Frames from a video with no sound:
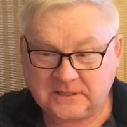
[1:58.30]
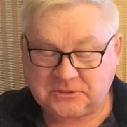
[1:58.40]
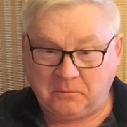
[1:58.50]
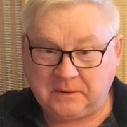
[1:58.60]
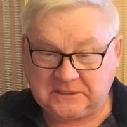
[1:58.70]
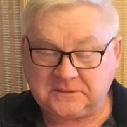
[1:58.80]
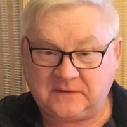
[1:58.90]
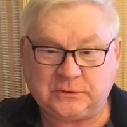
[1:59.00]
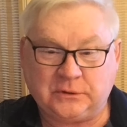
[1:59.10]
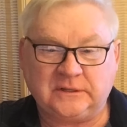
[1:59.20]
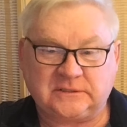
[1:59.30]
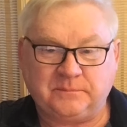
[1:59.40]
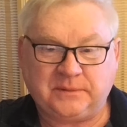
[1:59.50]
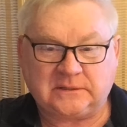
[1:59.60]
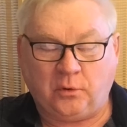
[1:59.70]
So, but it gives you a
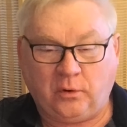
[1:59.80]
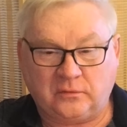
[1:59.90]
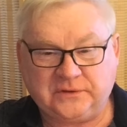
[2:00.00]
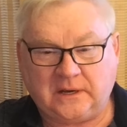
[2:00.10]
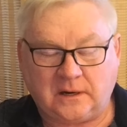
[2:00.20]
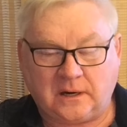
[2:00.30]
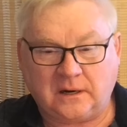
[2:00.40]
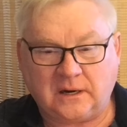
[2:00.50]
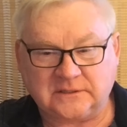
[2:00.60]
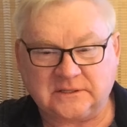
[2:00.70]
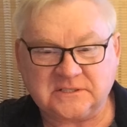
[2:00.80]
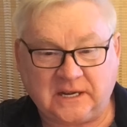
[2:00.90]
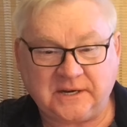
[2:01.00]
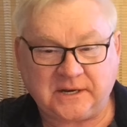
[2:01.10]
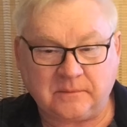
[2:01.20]
little bit of the
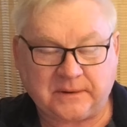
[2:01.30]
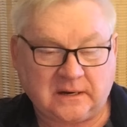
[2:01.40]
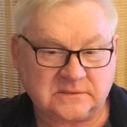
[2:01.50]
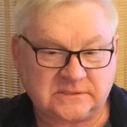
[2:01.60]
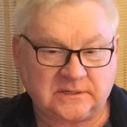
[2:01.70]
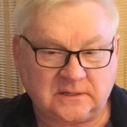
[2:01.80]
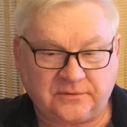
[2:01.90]
understanding, because